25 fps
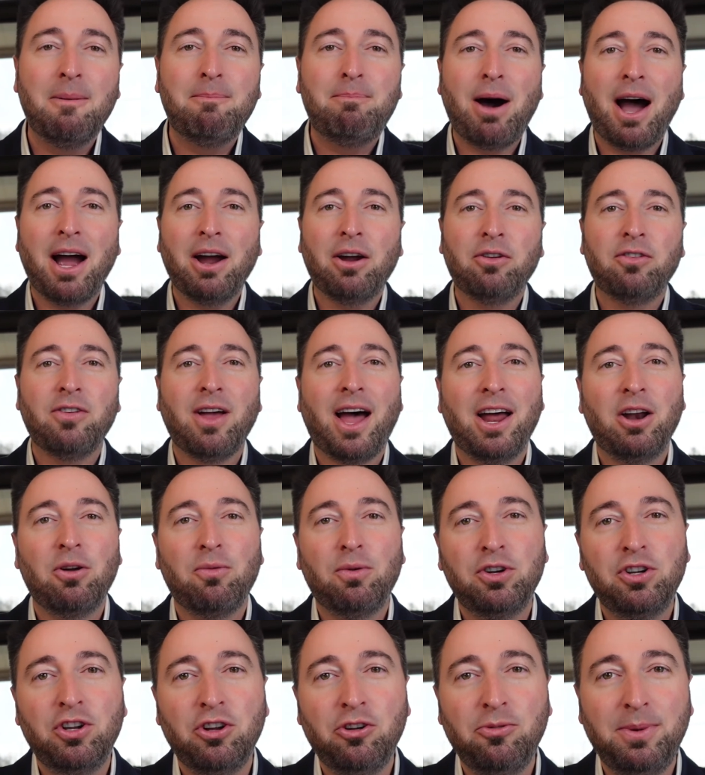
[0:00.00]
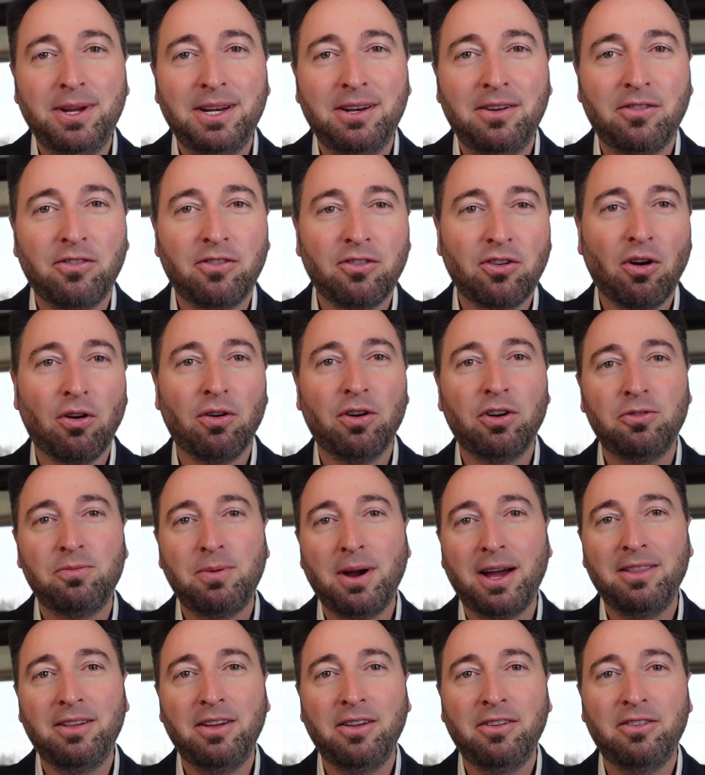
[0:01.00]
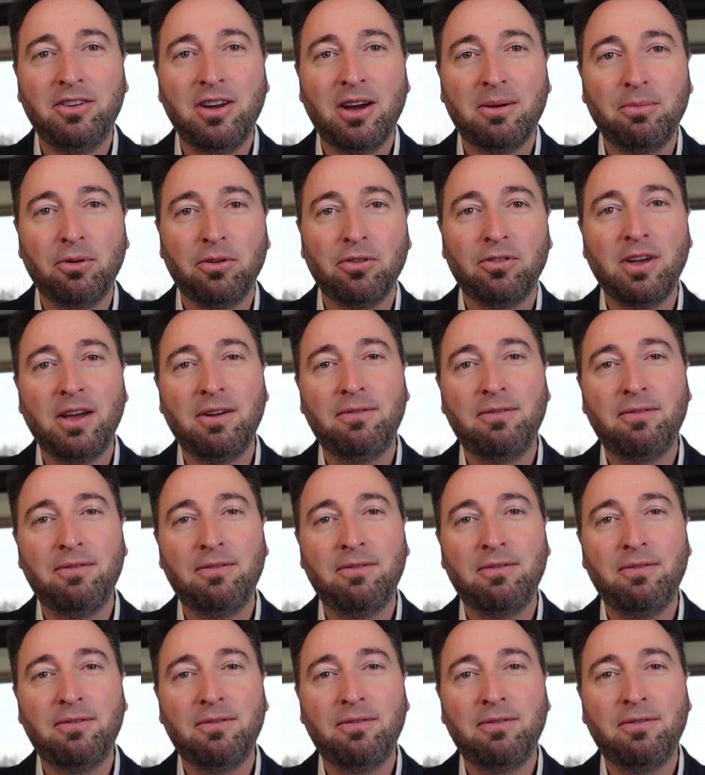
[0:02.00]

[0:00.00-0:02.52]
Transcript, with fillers: Buyers, I don't want you to be discouraged by these numbers.